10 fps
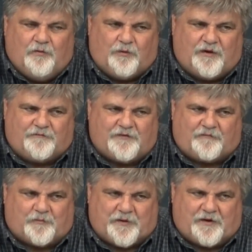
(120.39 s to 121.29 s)
we have
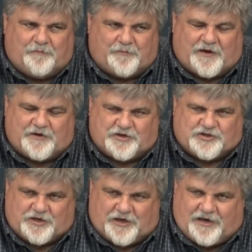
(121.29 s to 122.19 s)
never been in
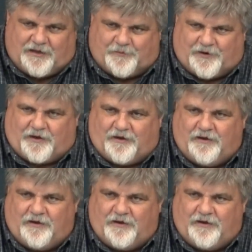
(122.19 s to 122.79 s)
bondage to anybody.